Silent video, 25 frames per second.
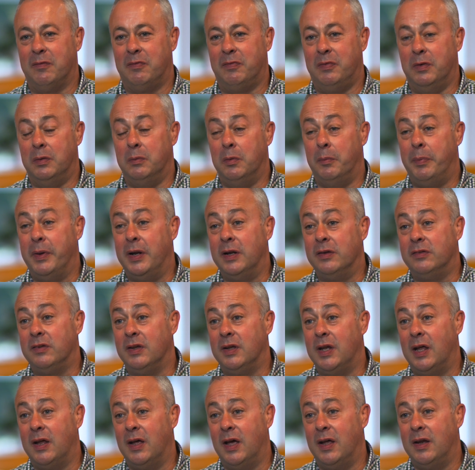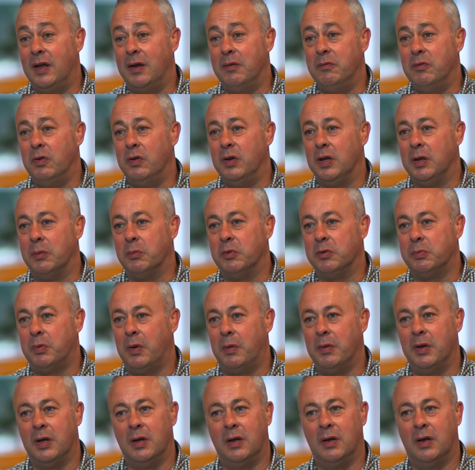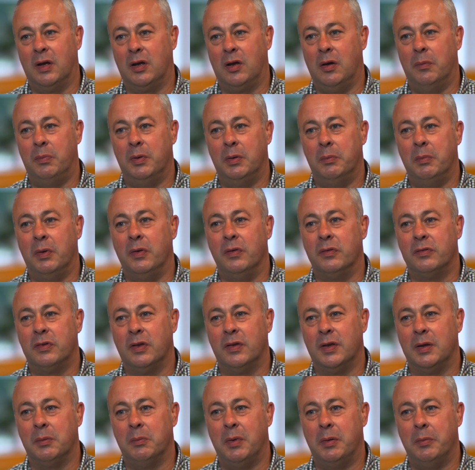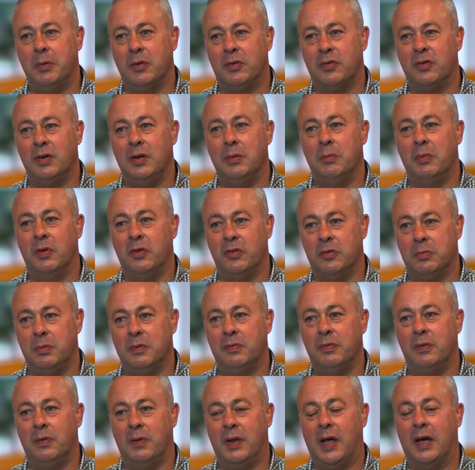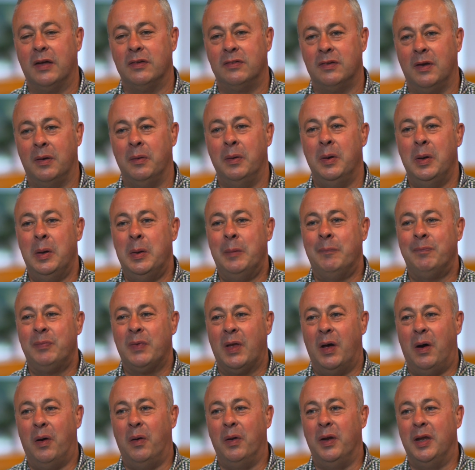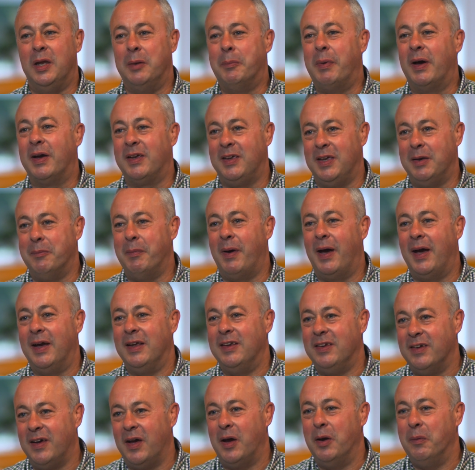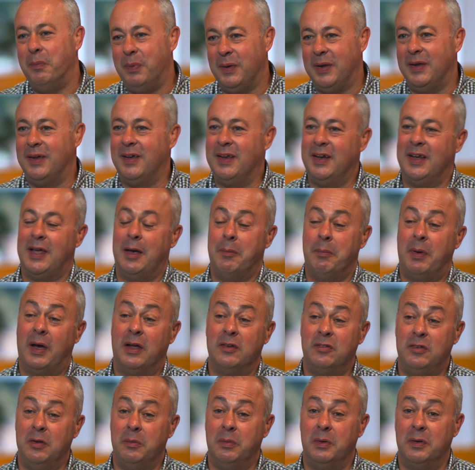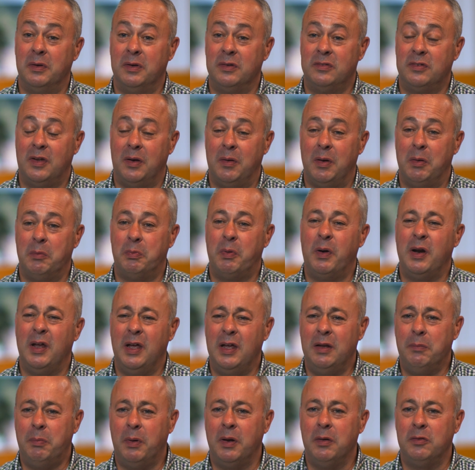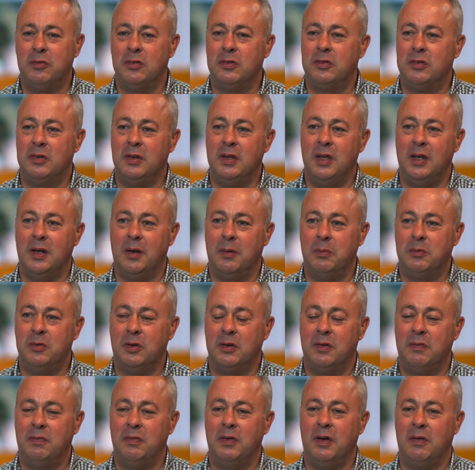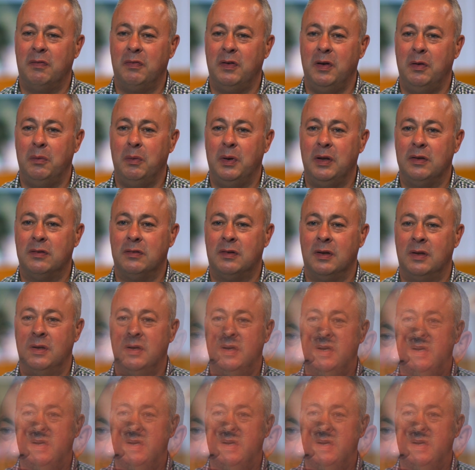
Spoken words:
full mobility, and then running was probably a couple of months. I think maybe 3 months before that. So all in the back of your mind, you're hoping you're going to get back to. But so it probably took a few weeks to